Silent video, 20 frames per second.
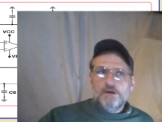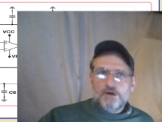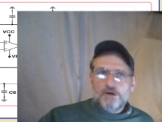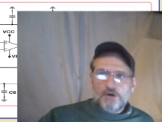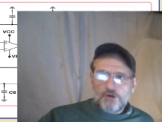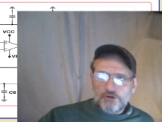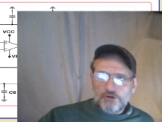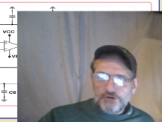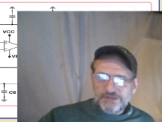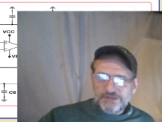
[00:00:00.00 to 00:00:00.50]

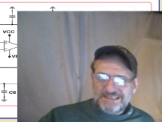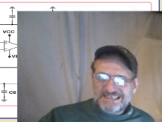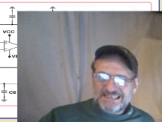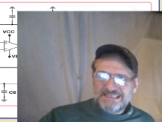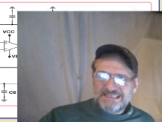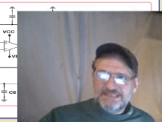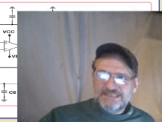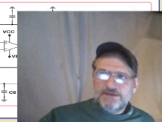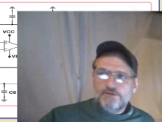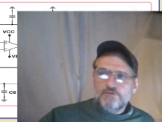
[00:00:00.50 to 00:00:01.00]

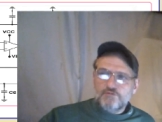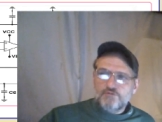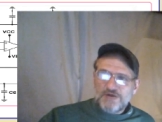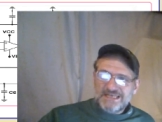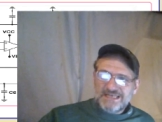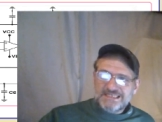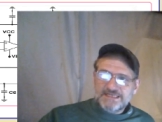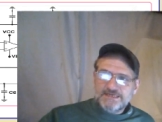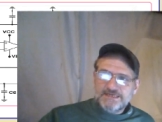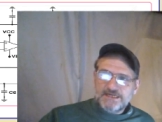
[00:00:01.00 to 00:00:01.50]
hertz,
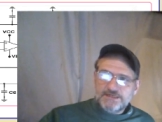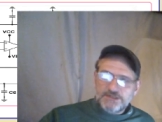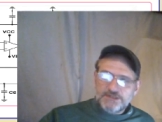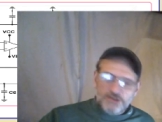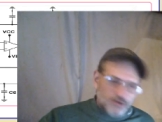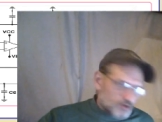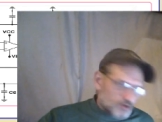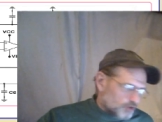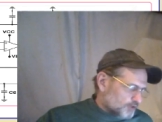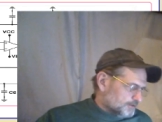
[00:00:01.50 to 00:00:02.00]
resonant
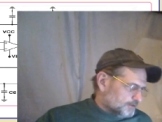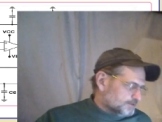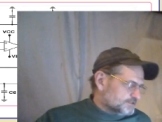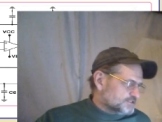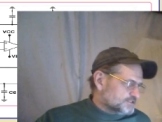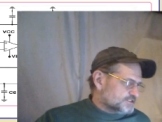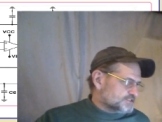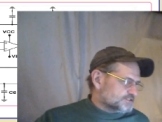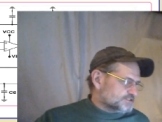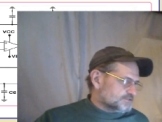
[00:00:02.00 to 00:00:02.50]

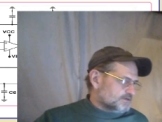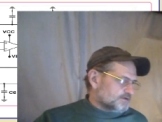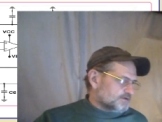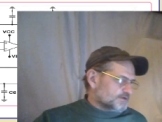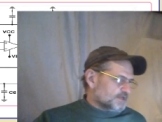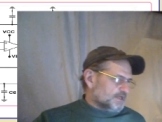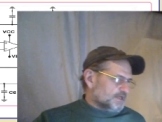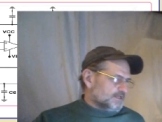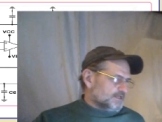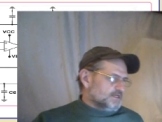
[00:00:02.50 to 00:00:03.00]
hertz.
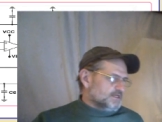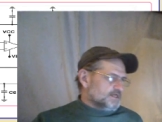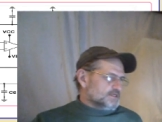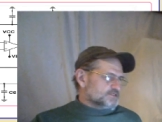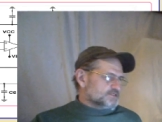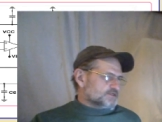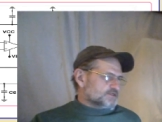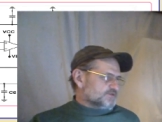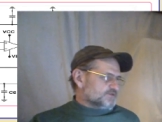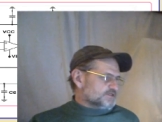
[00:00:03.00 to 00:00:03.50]
Okay,
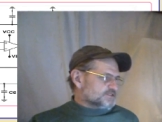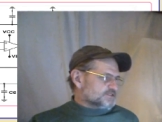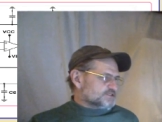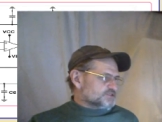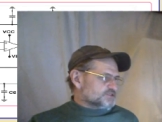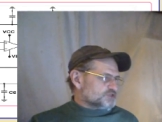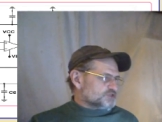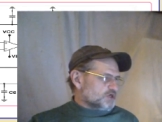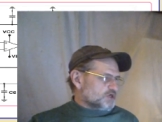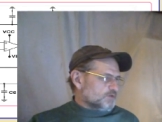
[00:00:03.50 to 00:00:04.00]
so this is
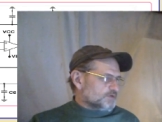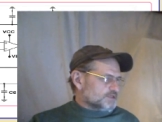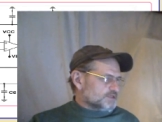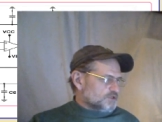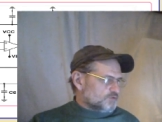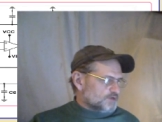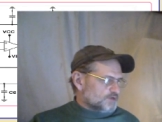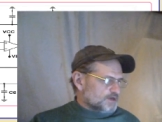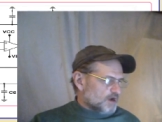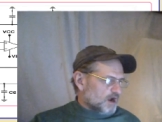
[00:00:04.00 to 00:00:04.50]
showing
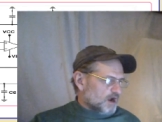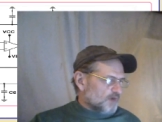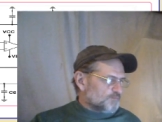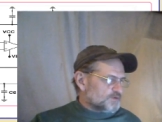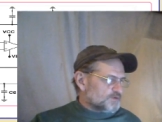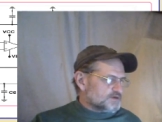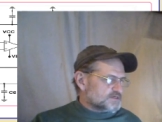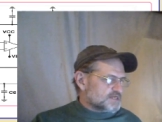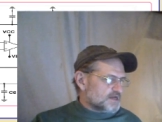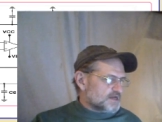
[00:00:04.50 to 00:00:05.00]
you an up
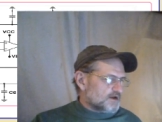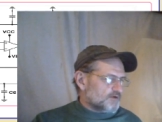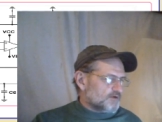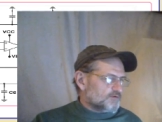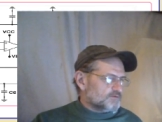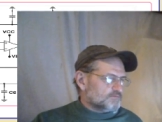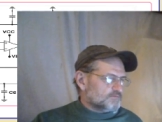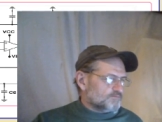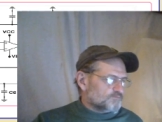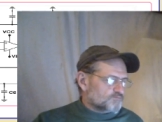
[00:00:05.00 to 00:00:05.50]
and
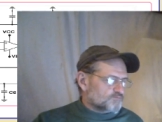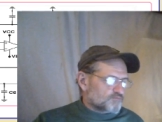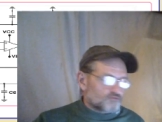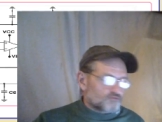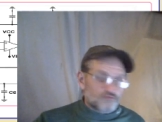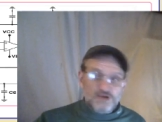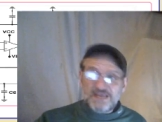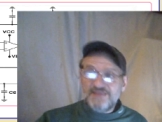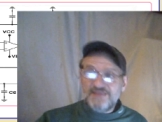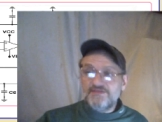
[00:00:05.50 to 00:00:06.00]
down
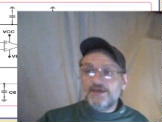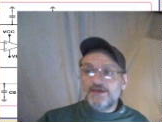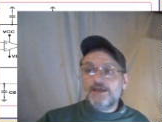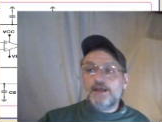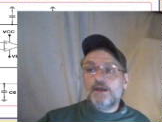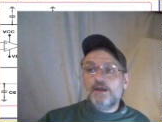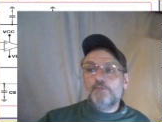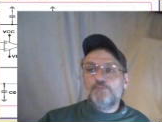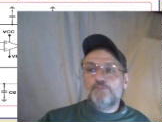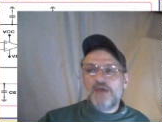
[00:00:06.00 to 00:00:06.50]

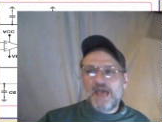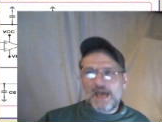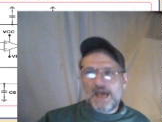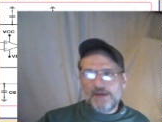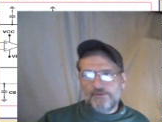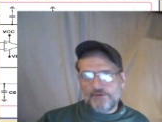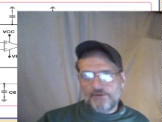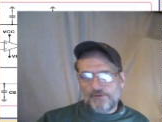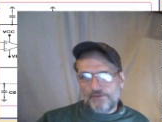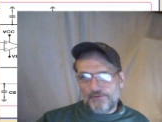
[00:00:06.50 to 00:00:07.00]
breathing
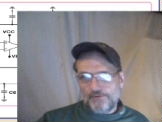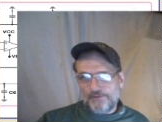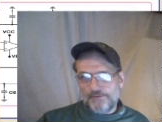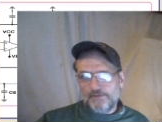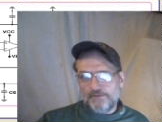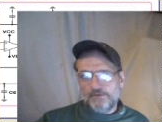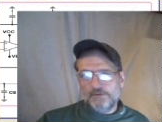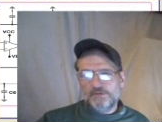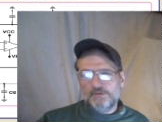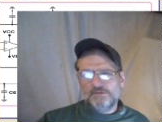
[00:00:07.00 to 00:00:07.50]

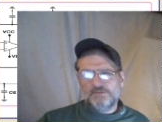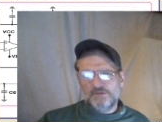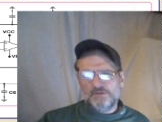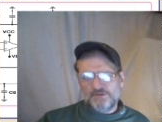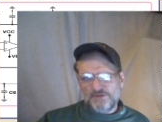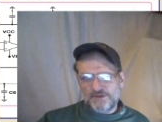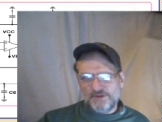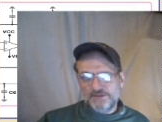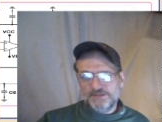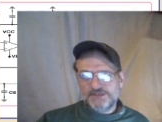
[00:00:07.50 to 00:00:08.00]
pattern. All
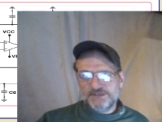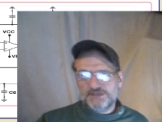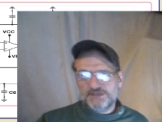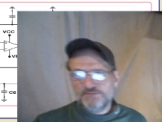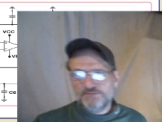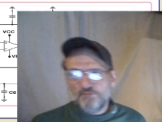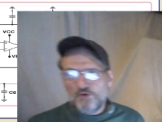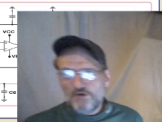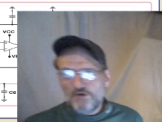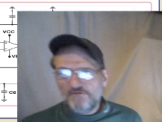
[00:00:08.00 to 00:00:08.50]
right, this
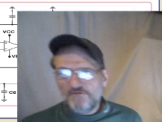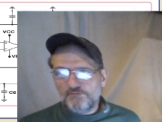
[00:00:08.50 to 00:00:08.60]
is more of a